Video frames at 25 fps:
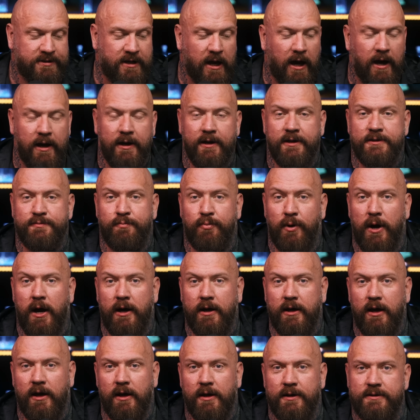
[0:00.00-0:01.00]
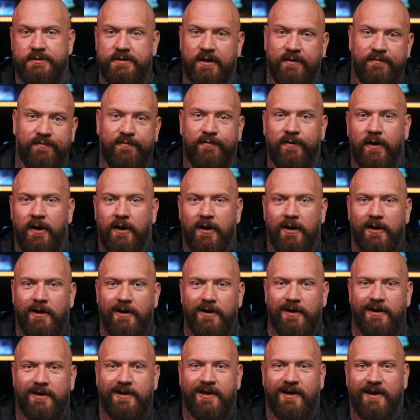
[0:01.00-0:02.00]
guy is bragging as if
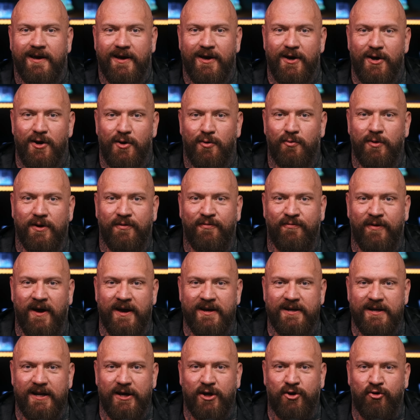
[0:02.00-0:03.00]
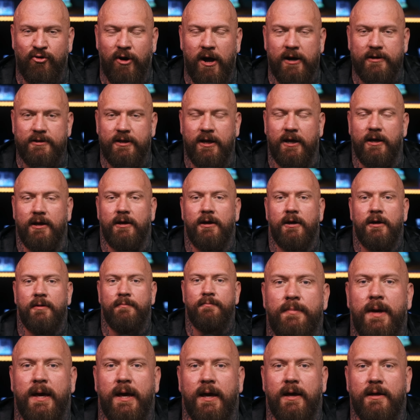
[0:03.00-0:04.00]
we finally cracked it.
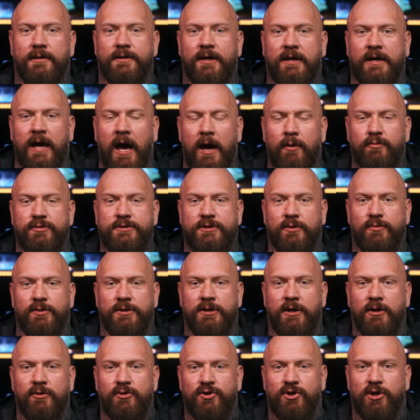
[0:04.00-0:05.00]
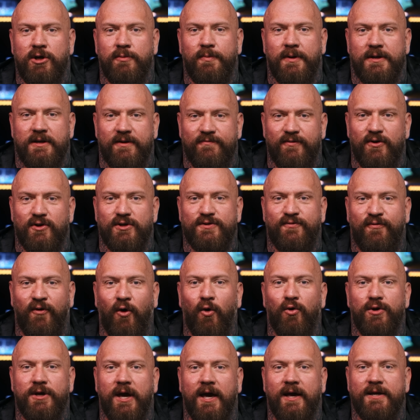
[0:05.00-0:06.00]
Mate, the guy was doing YouTube interviews
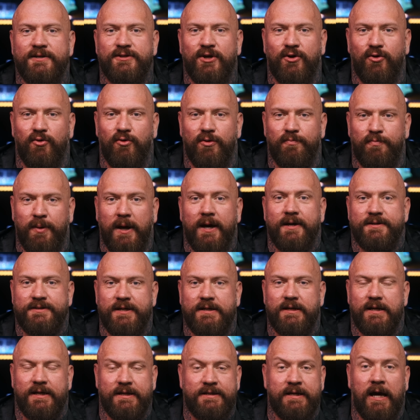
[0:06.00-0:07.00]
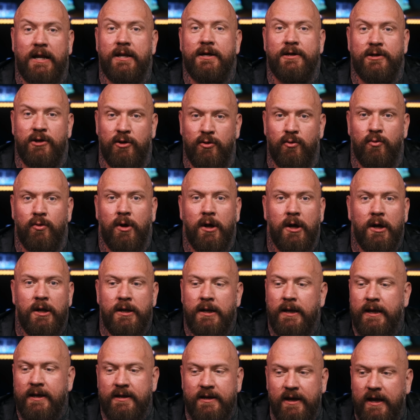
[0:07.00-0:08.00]
four years ago, basically telling you,
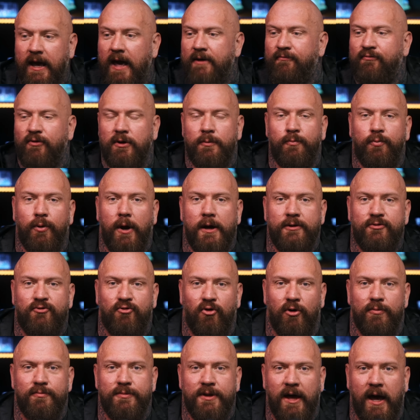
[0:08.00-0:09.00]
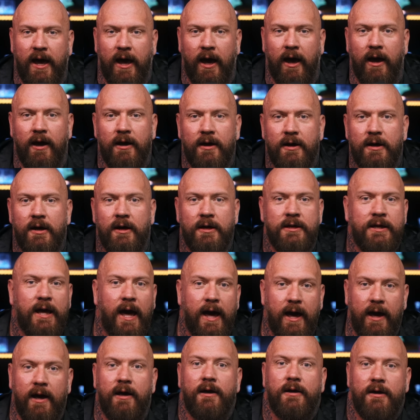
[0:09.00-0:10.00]
leading every breadcrumb there,
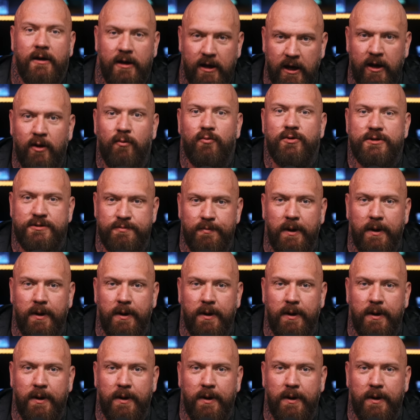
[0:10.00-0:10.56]
yeah, it was